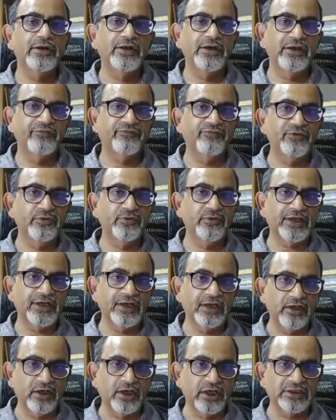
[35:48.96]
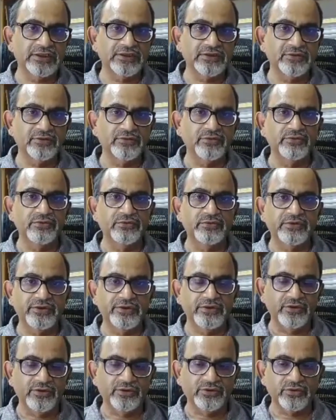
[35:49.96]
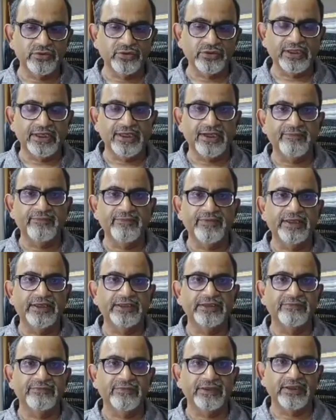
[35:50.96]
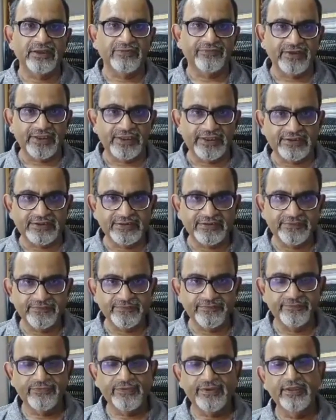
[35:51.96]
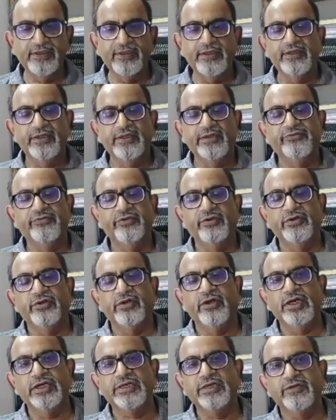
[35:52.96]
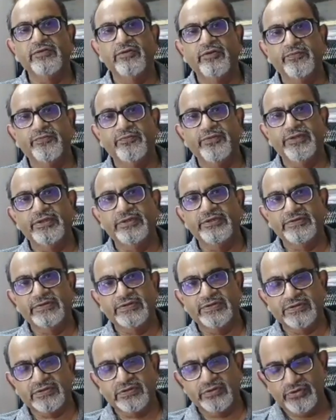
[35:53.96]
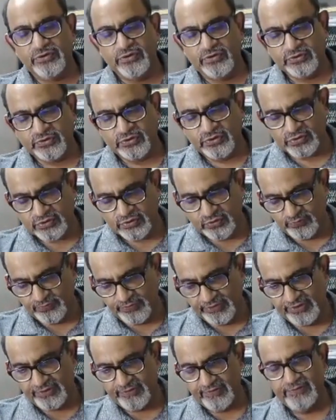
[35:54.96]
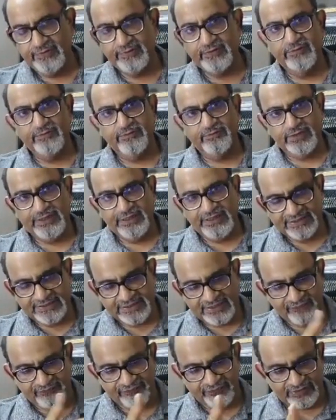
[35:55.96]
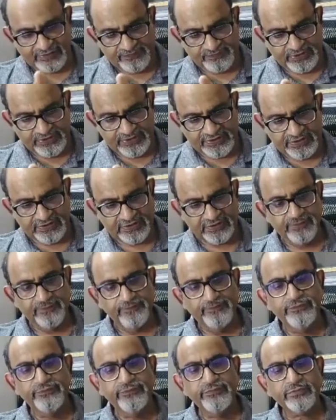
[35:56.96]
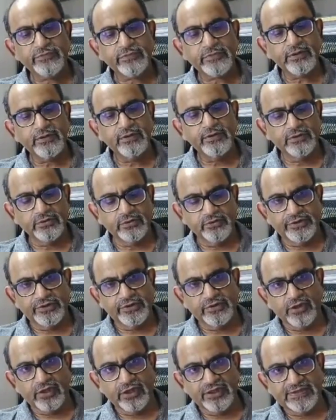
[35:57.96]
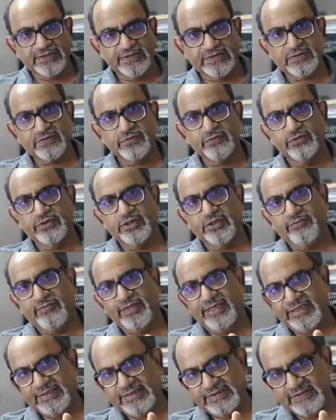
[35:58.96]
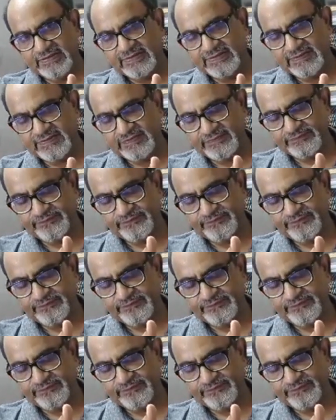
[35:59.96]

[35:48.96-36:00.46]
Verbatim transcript: If you cannot do urethrogram at the middle of night, if you are not equipped with sister urethroscopy, please refer the patient to a urologist who can manage this.